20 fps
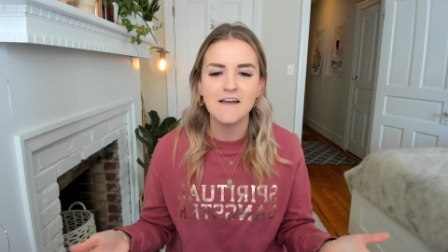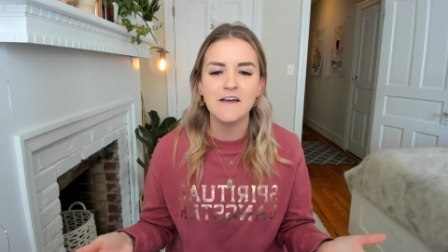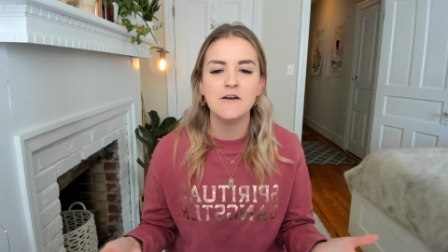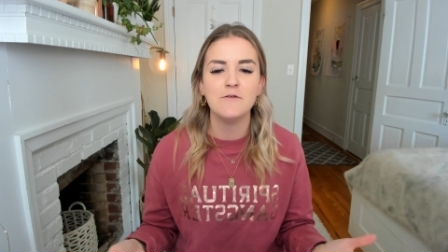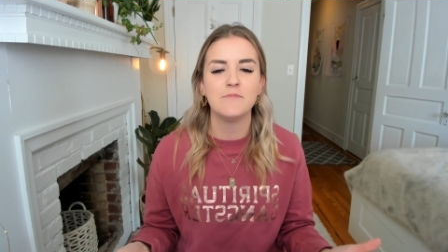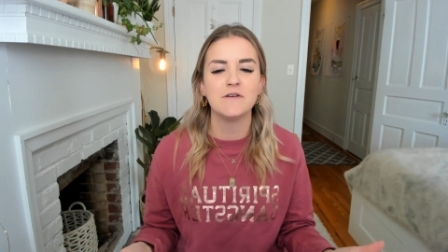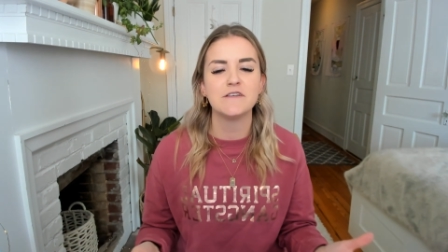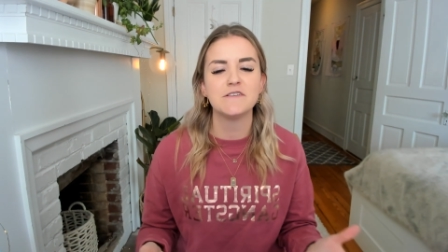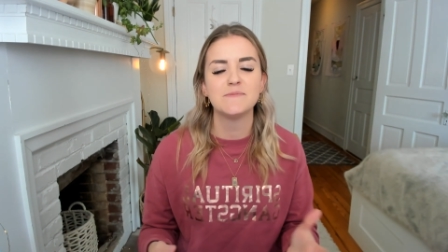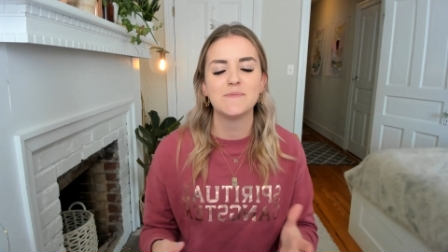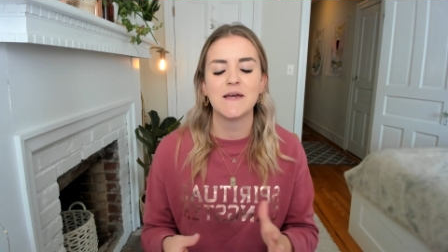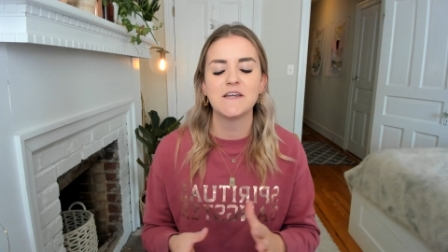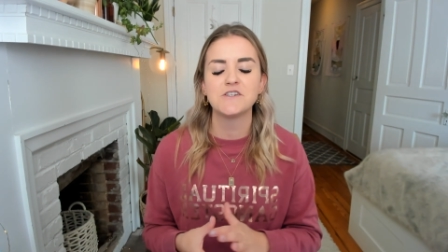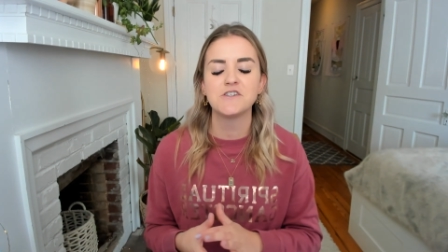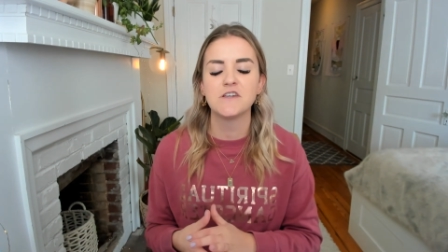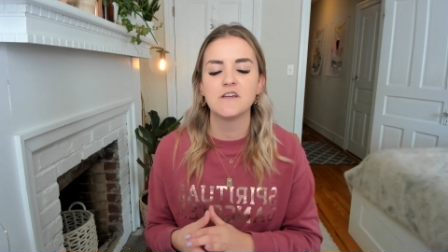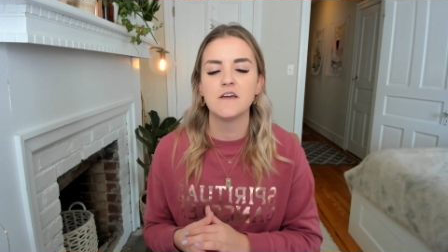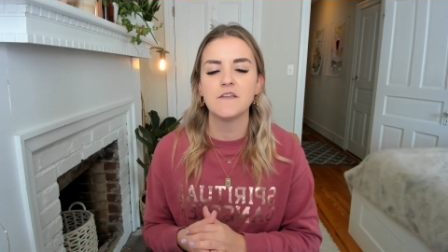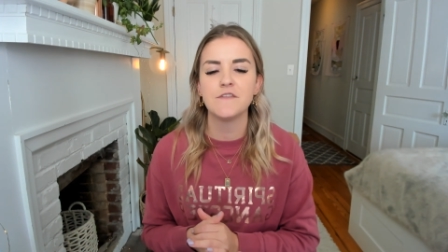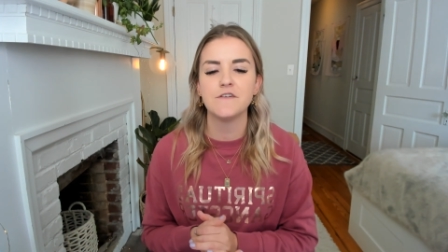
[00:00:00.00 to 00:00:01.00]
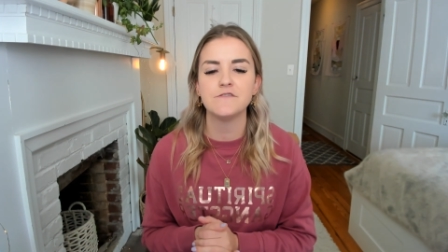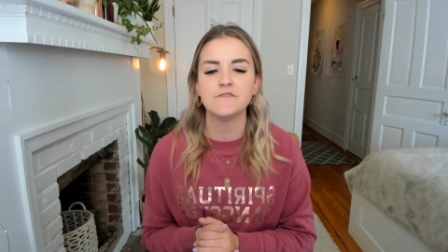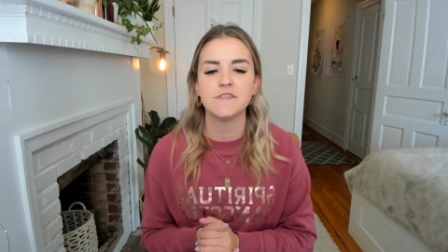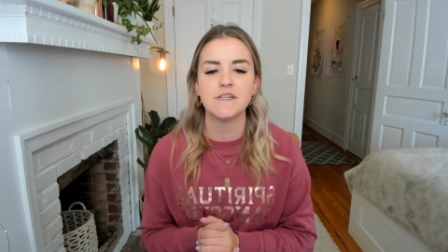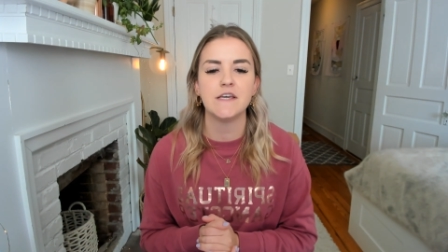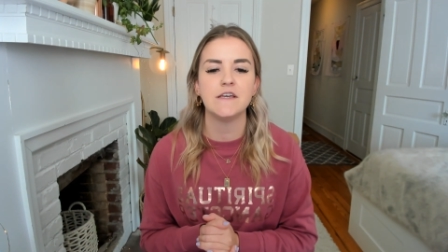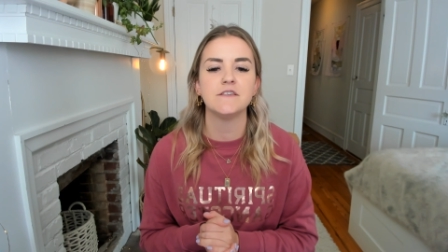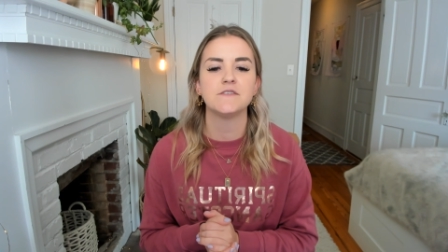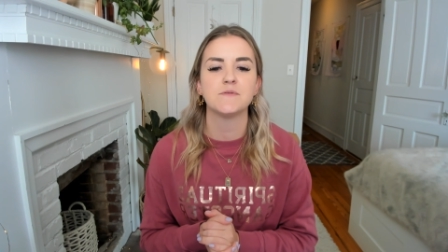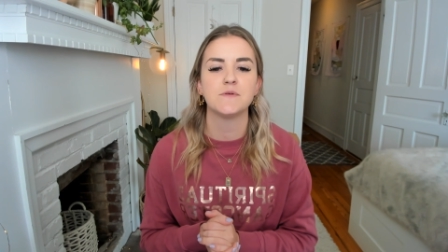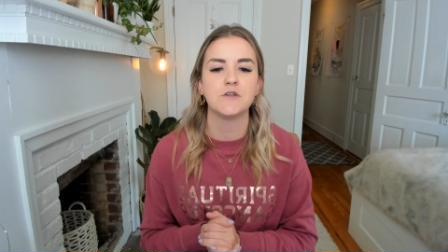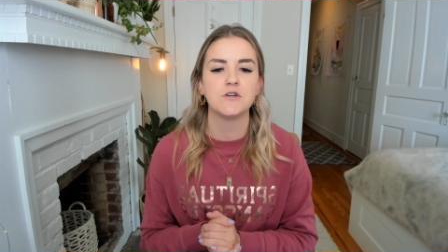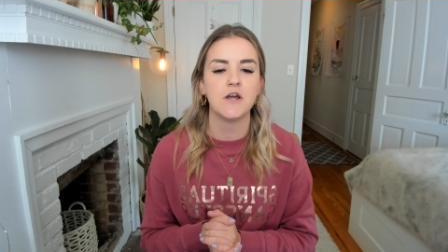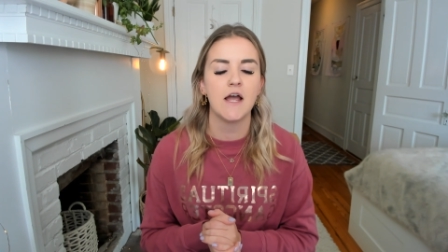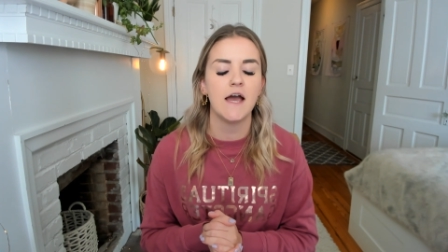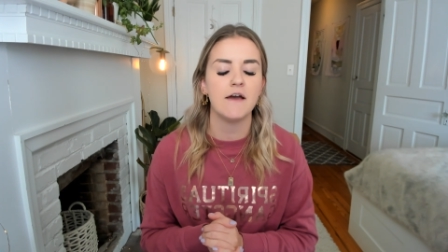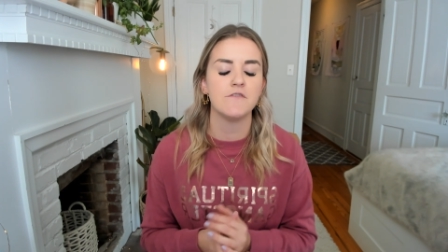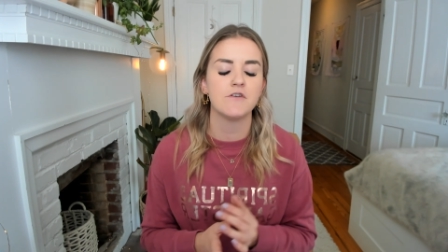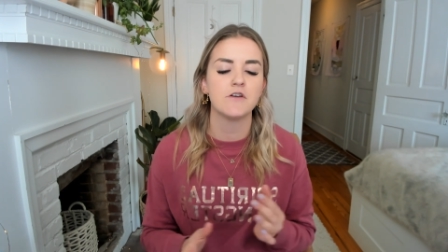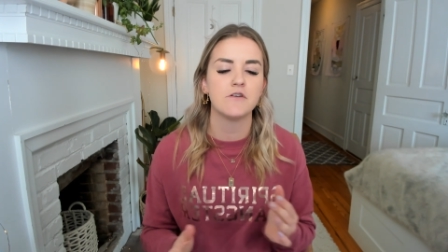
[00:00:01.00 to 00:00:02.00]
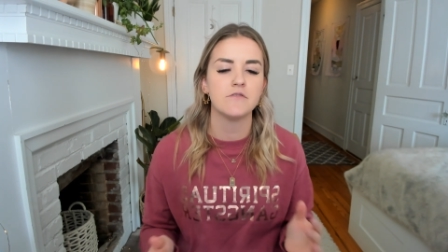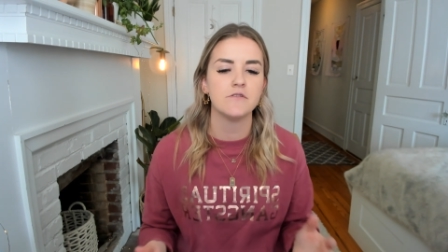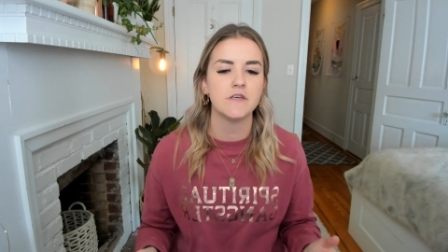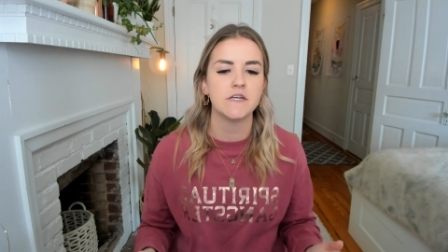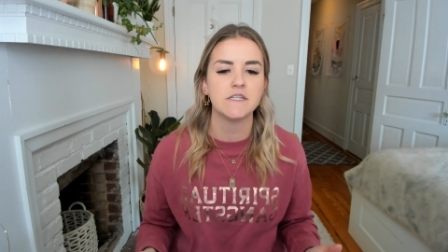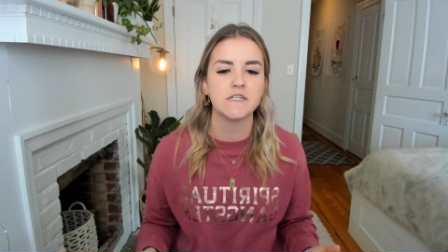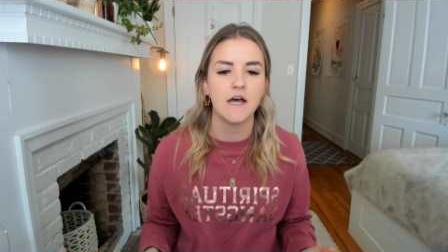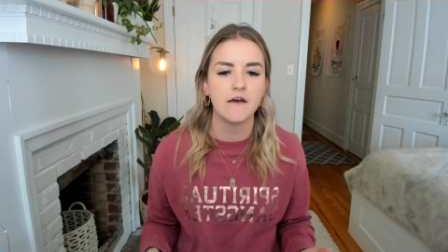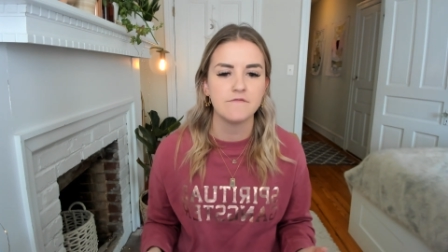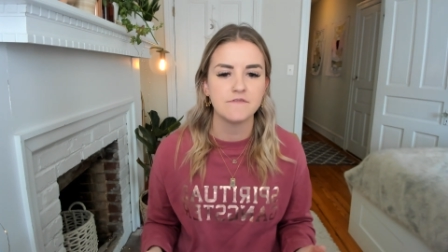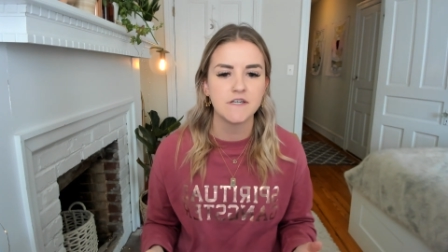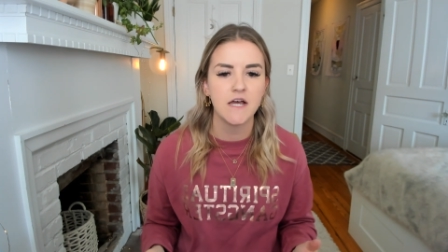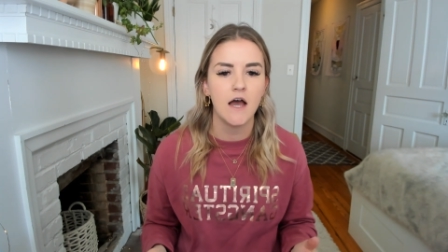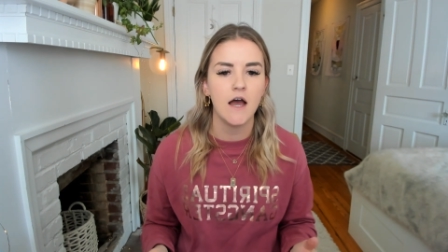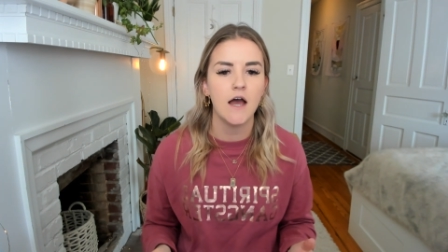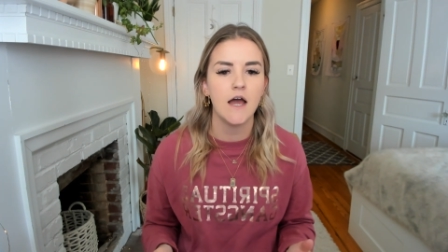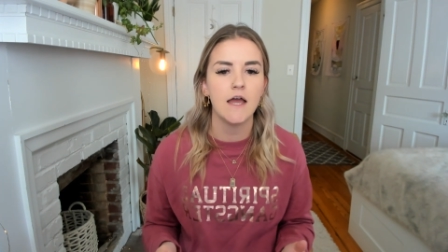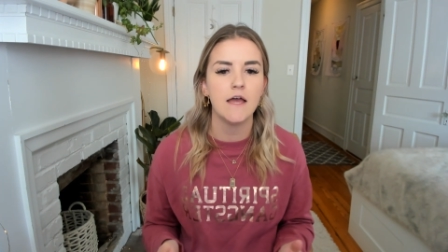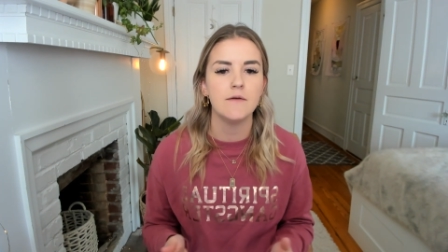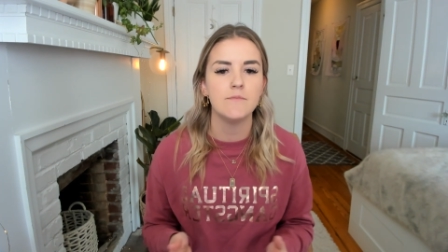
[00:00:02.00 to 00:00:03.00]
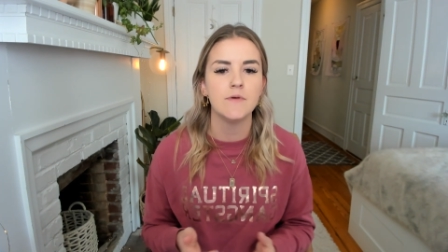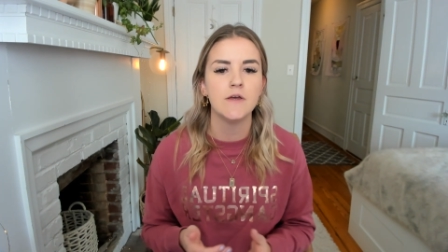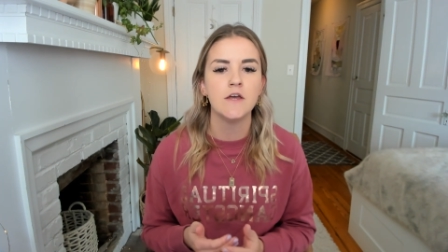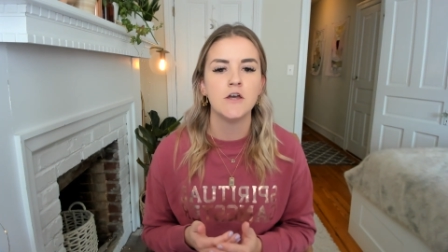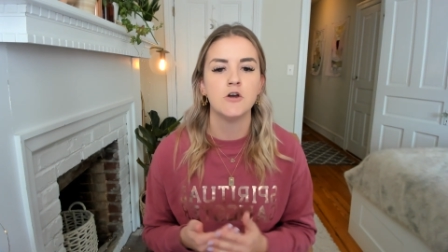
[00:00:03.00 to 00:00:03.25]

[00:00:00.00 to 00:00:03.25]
but especially on those days when you're having a really tough time,